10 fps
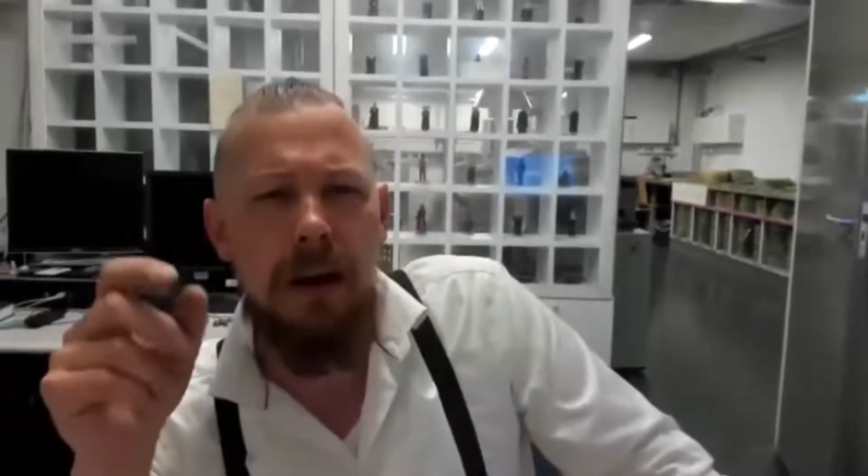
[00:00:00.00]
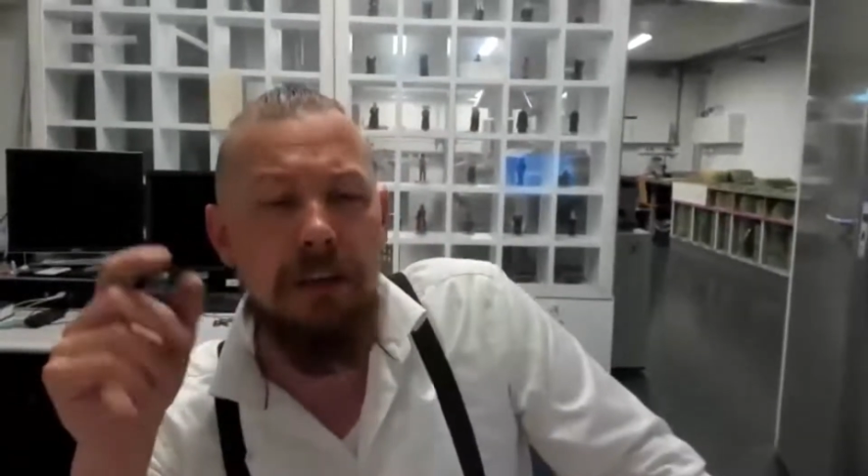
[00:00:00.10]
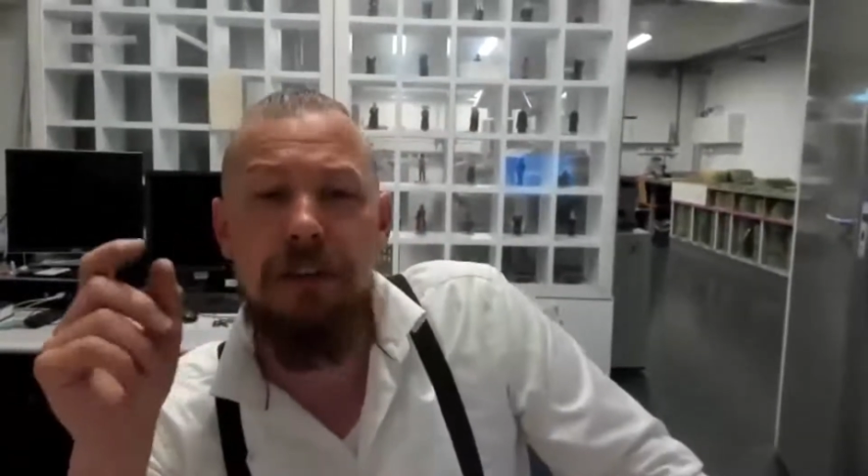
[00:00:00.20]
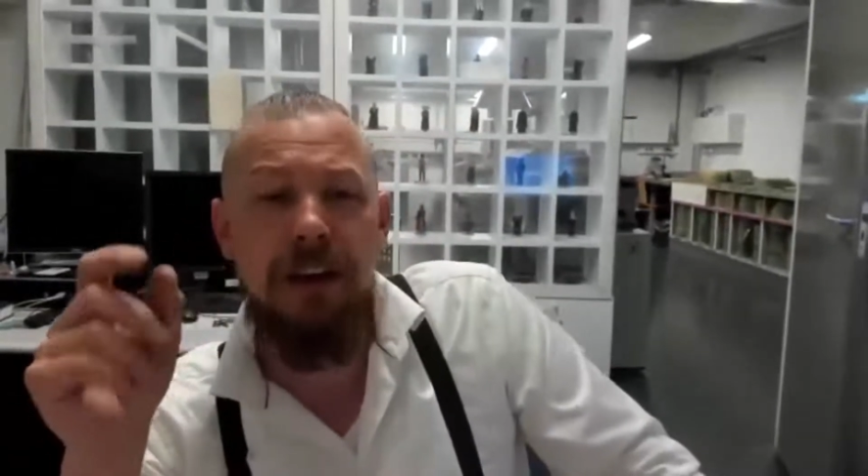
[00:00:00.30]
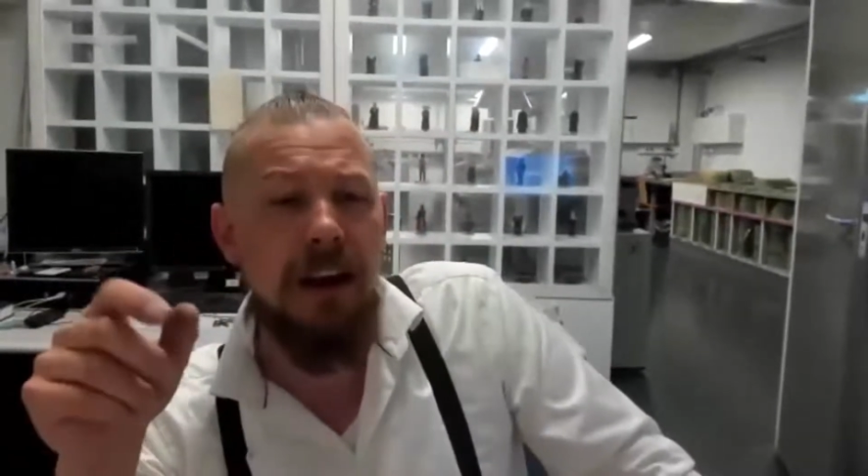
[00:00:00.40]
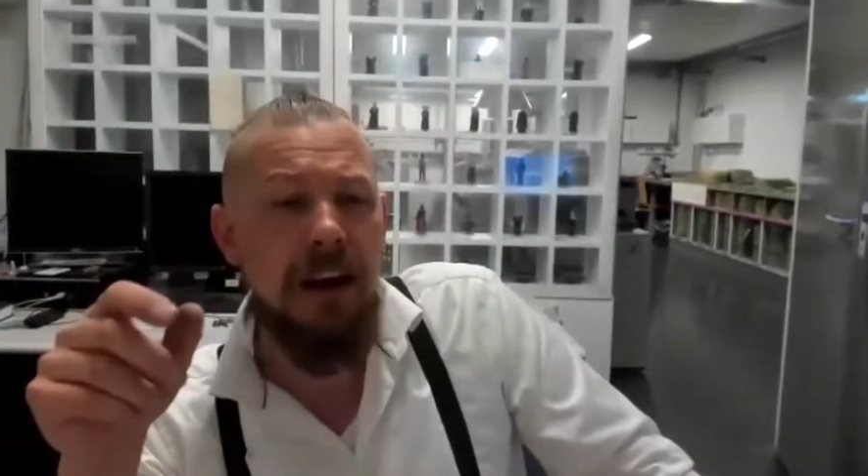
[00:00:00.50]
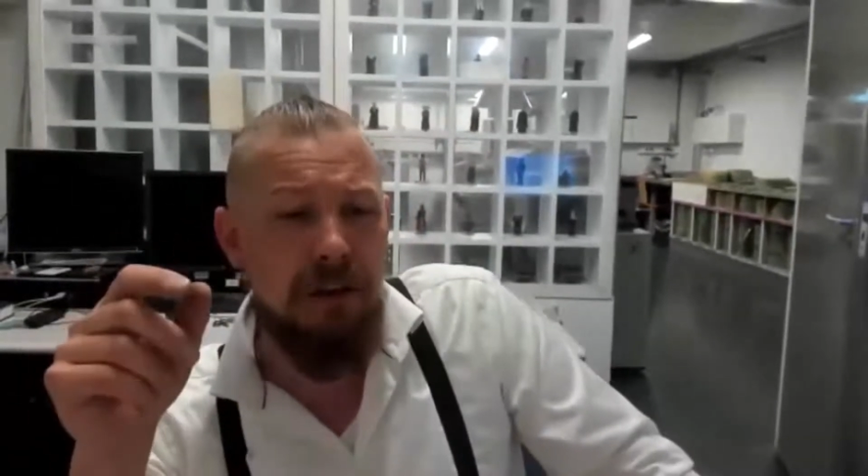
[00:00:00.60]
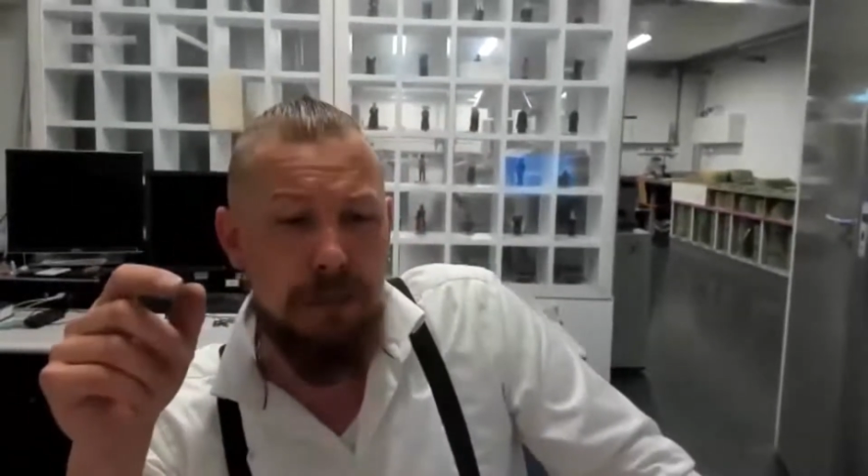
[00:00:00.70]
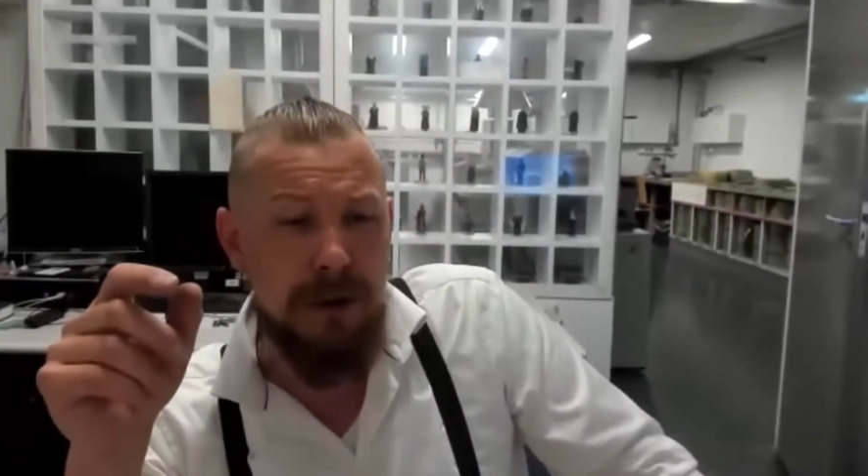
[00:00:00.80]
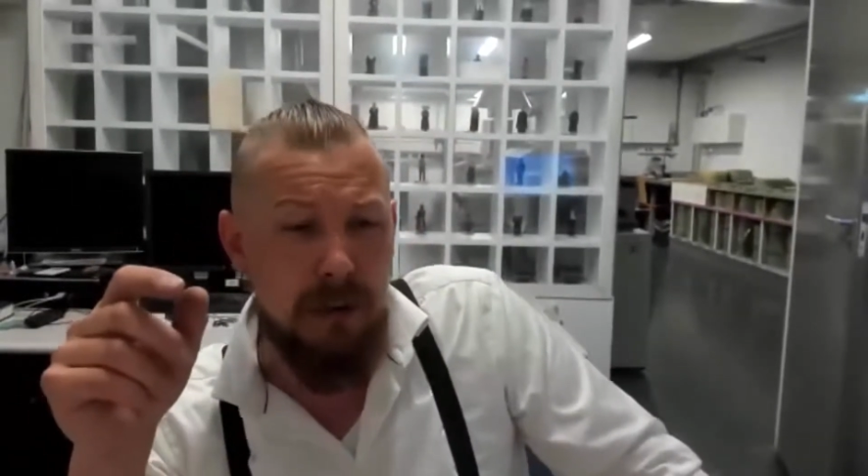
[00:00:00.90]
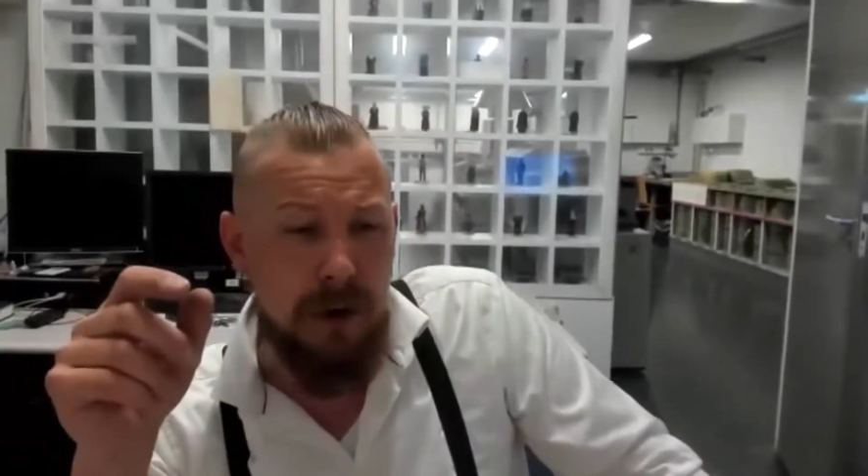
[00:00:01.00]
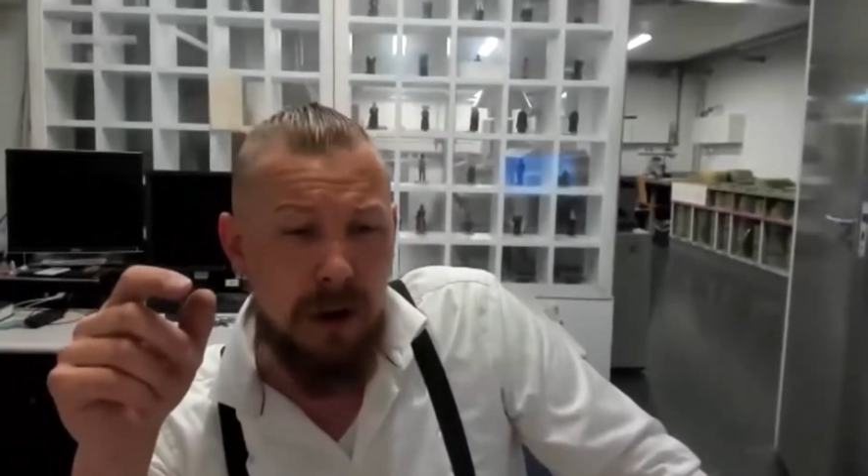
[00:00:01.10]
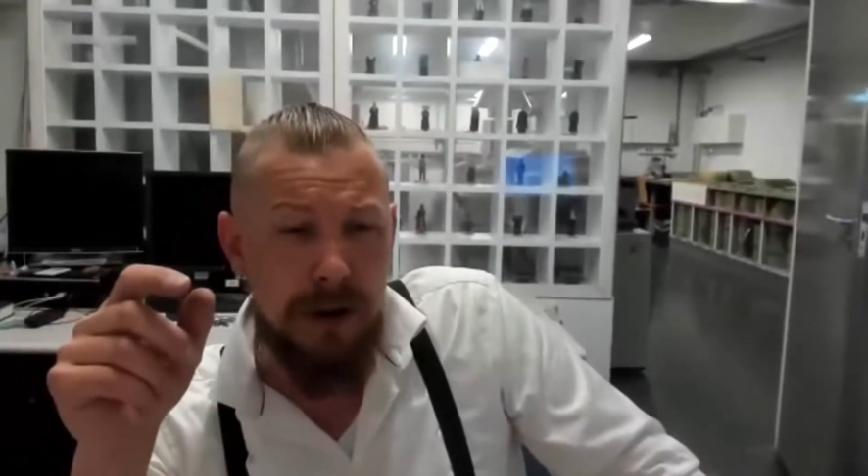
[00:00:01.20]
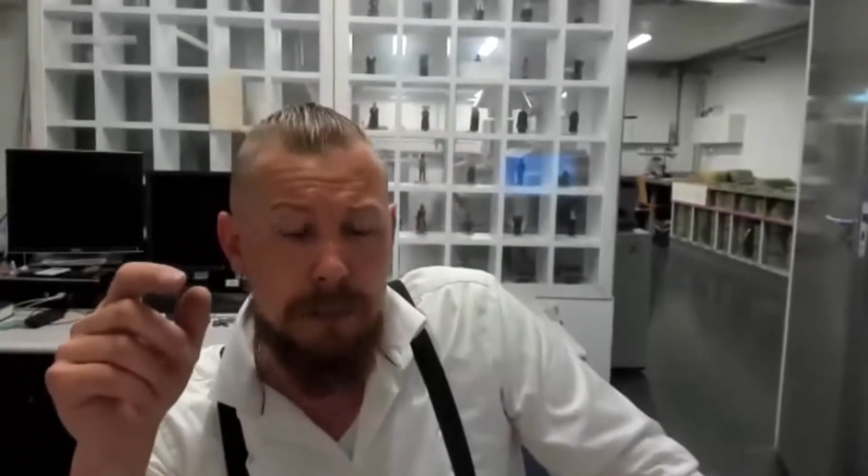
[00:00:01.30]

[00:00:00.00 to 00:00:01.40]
Asiga has this material in